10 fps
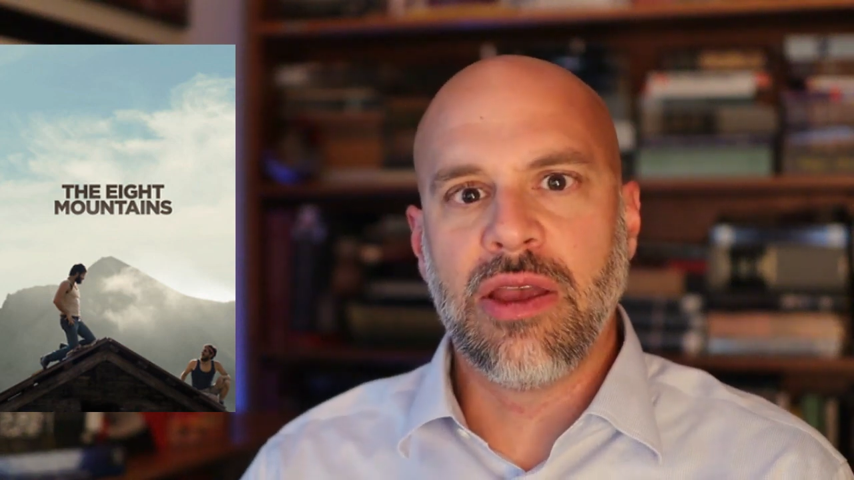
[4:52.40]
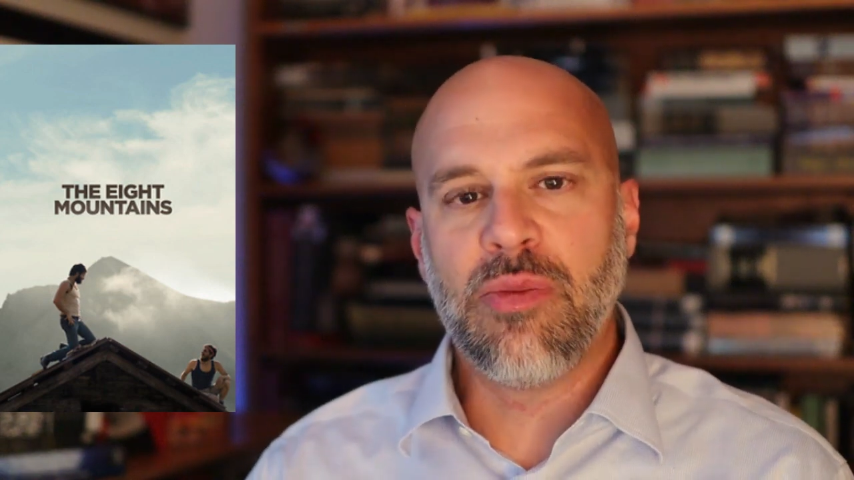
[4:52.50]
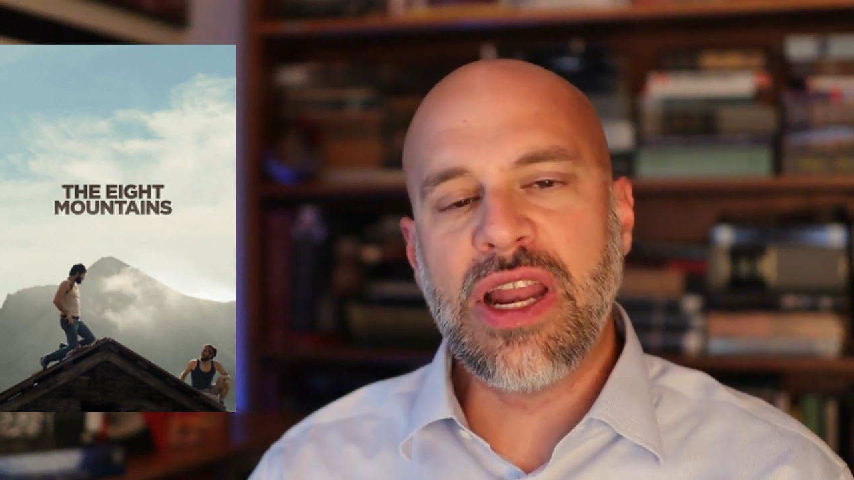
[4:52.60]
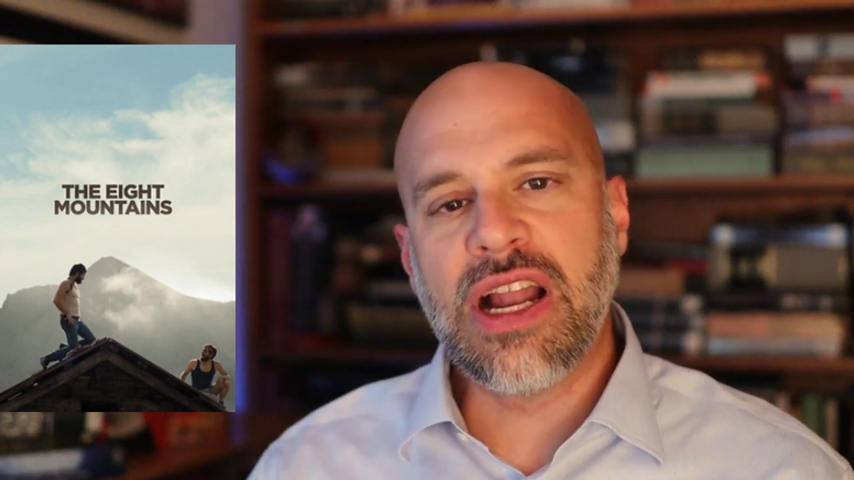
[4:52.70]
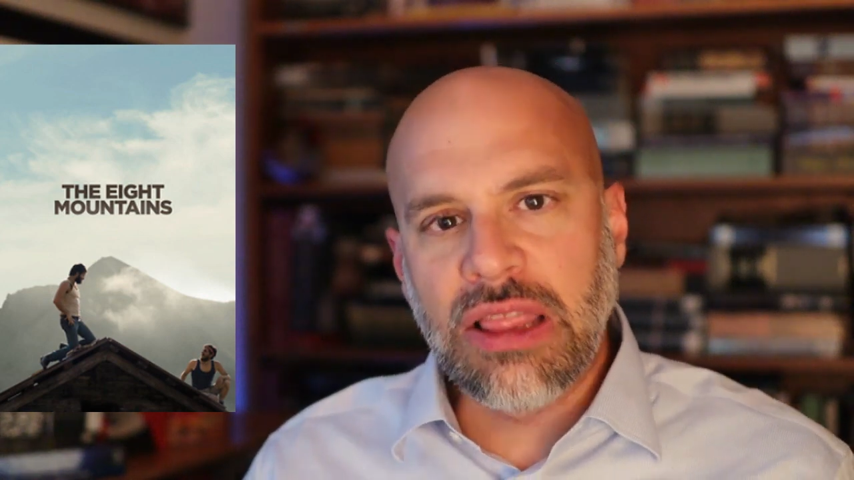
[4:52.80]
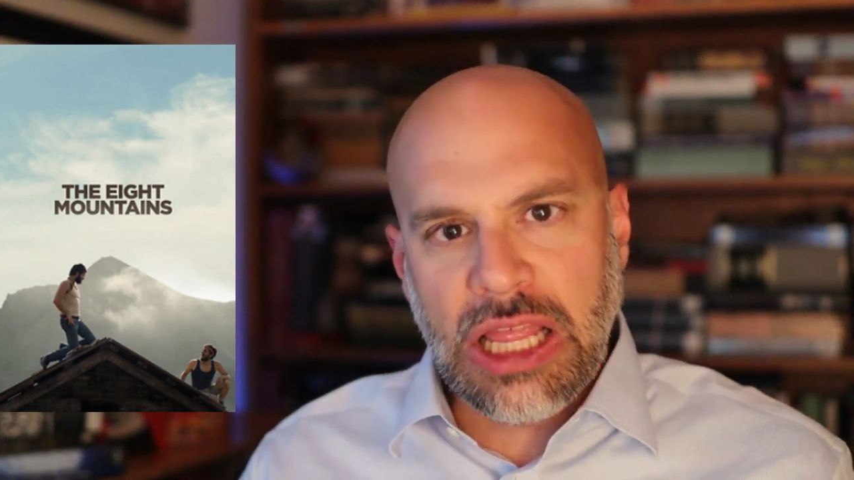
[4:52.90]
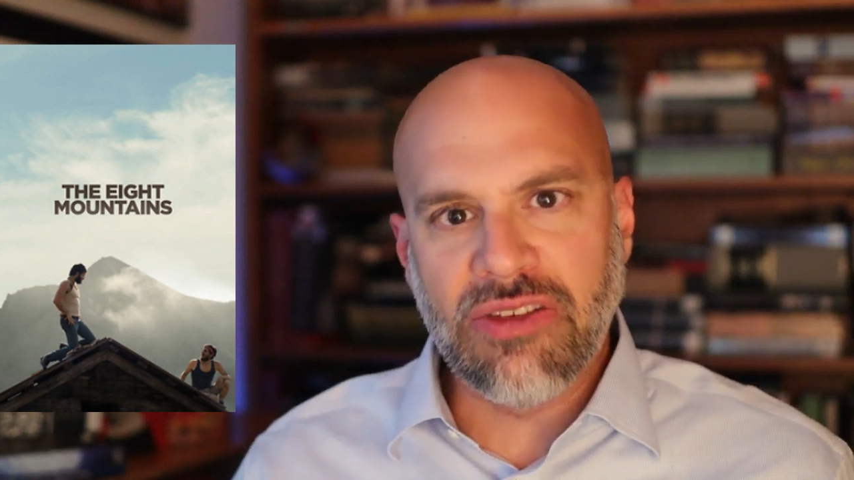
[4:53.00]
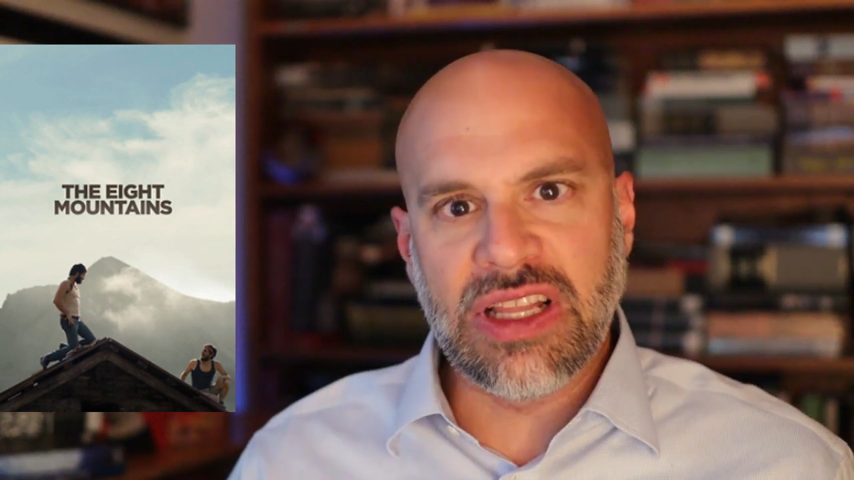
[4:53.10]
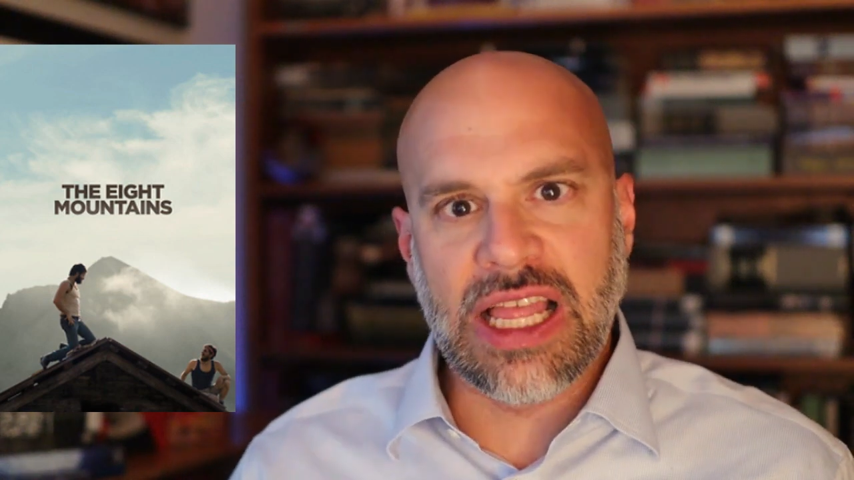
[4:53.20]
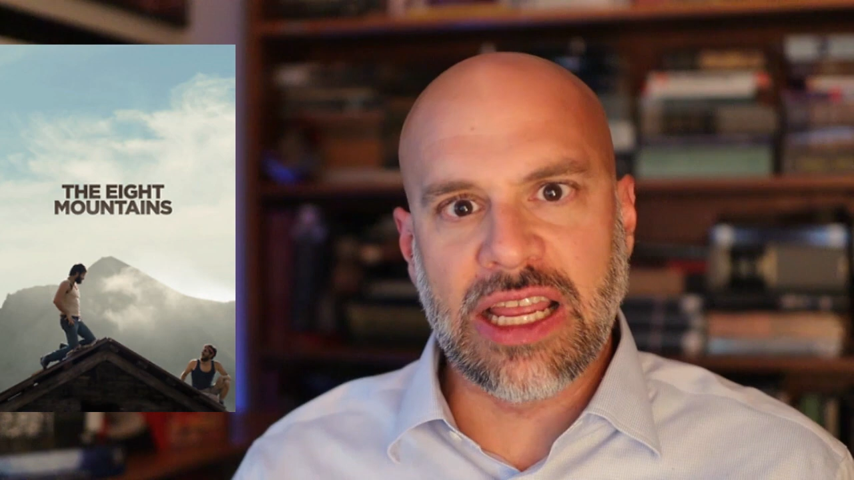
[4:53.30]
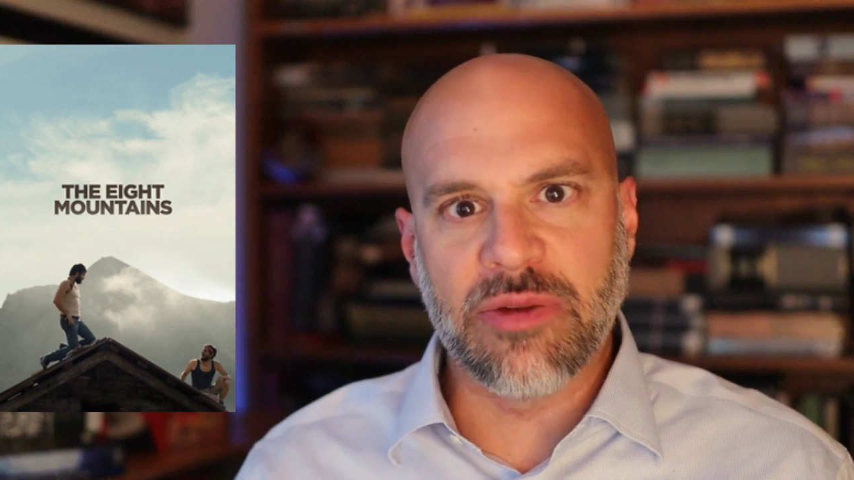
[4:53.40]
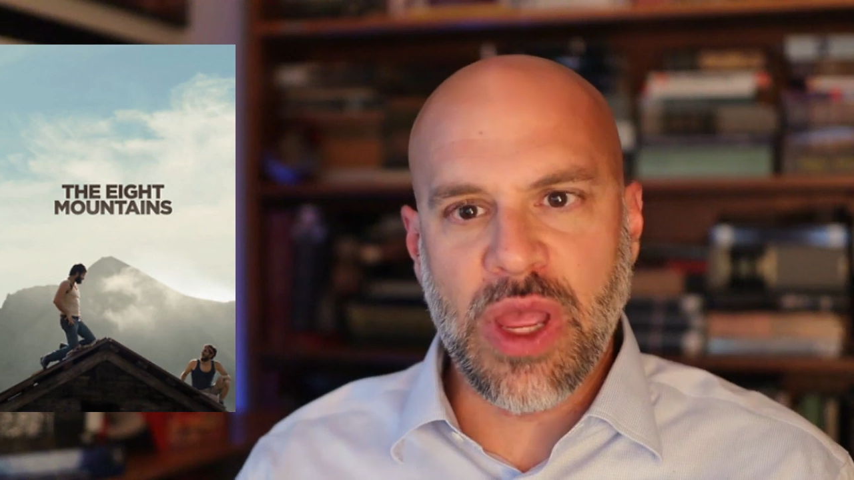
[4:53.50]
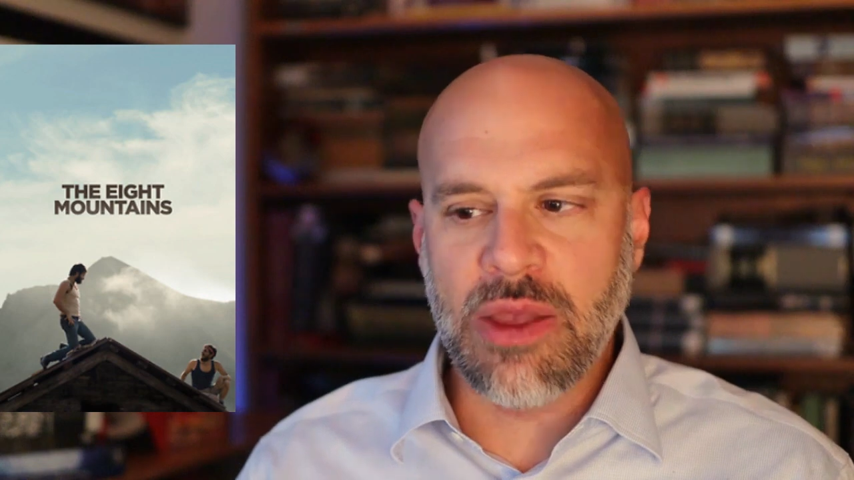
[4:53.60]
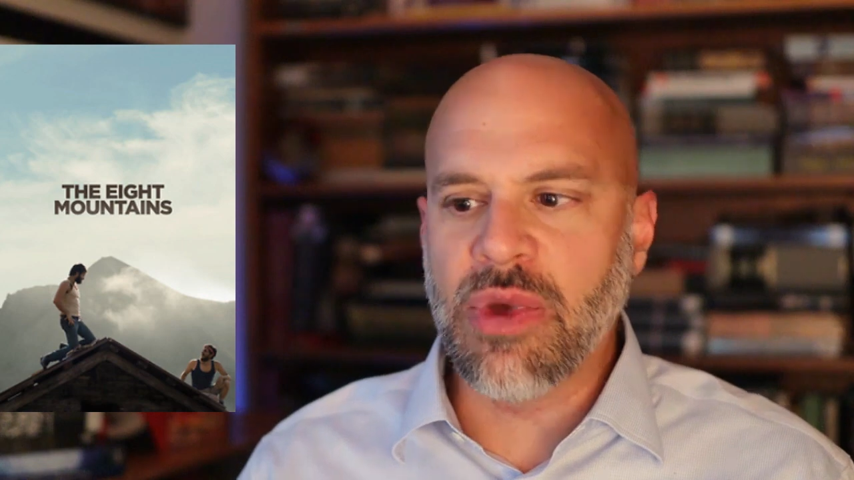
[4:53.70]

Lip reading: may not love it like me,